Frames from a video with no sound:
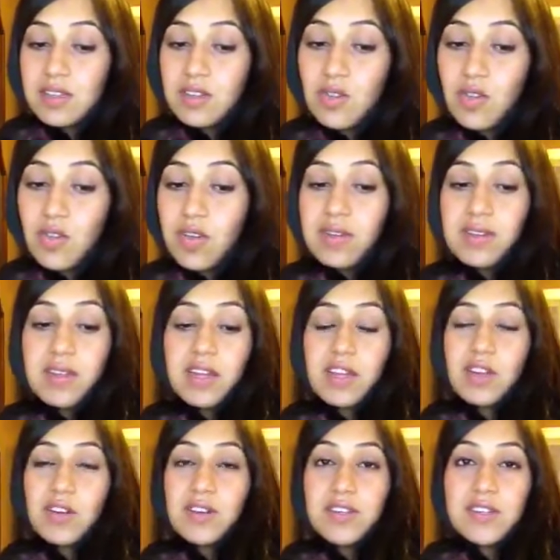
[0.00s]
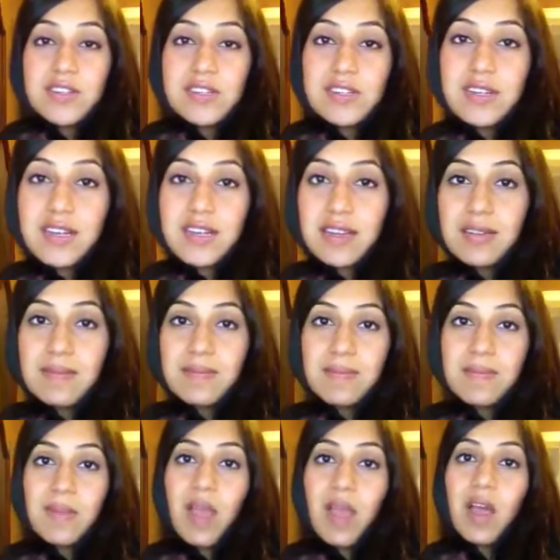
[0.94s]
you feel like you're nursing
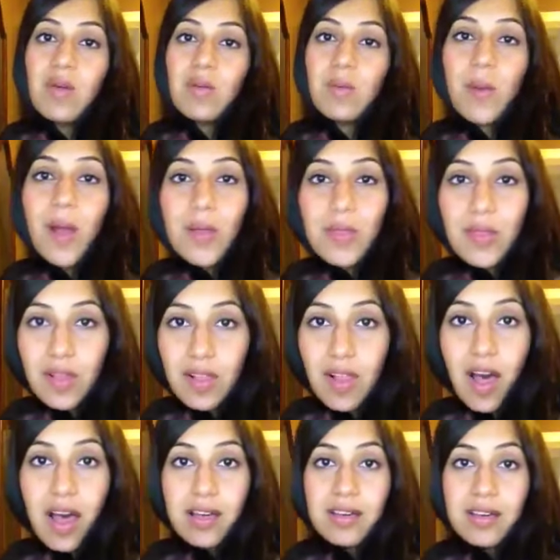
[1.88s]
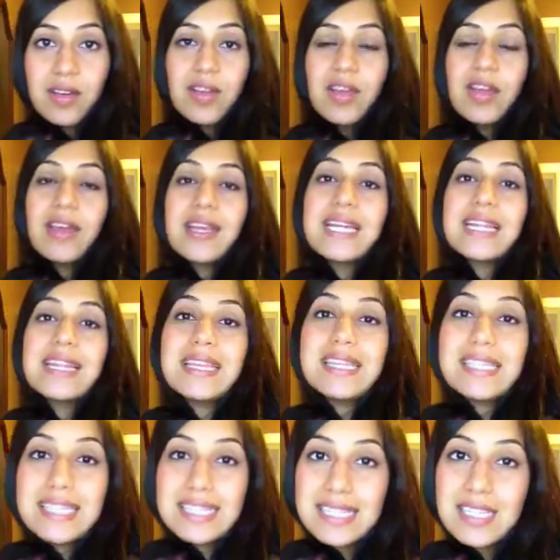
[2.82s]
round the clock, and
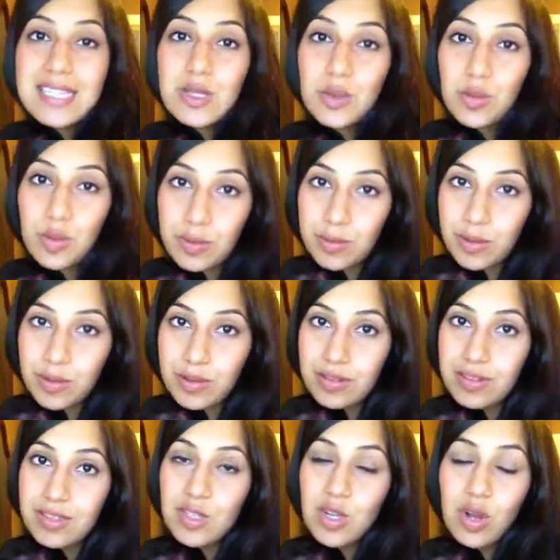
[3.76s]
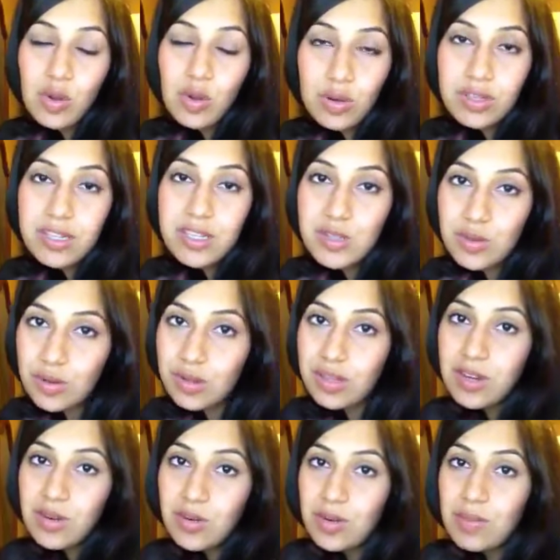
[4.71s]
this is normal. Totally,
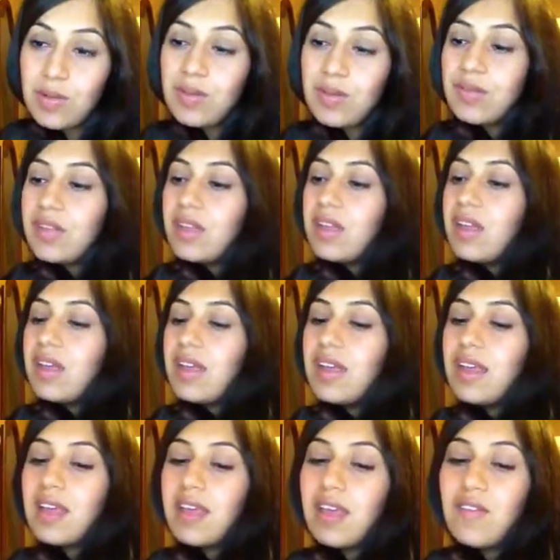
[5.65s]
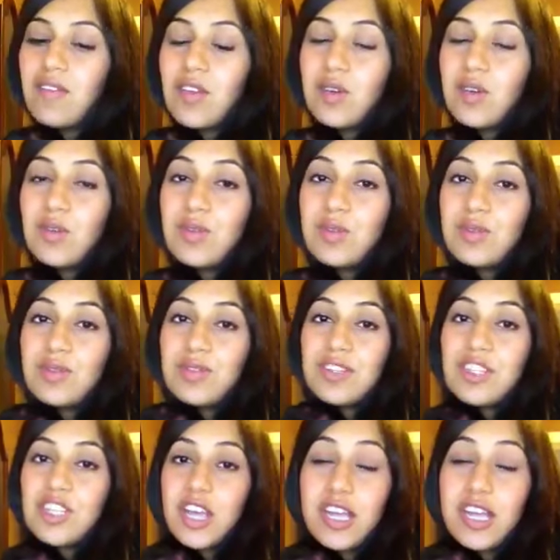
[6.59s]
totally normal. If you
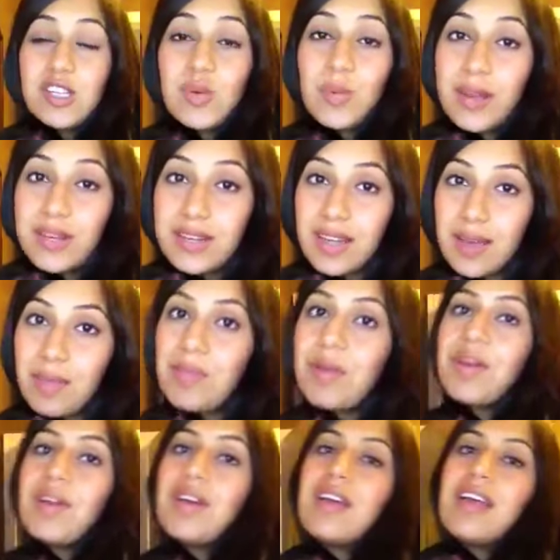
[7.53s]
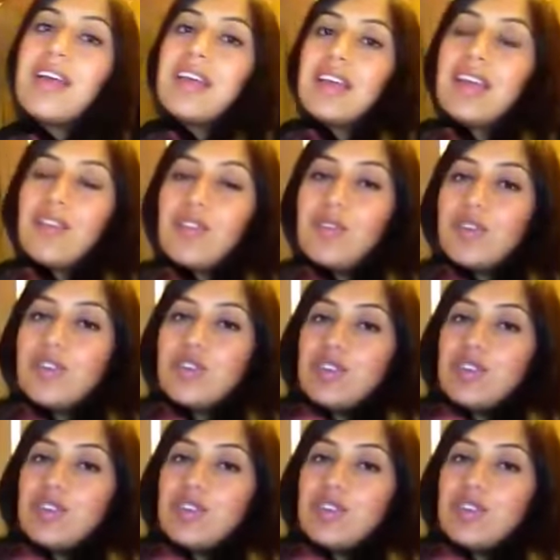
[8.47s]
change a wet diaper, if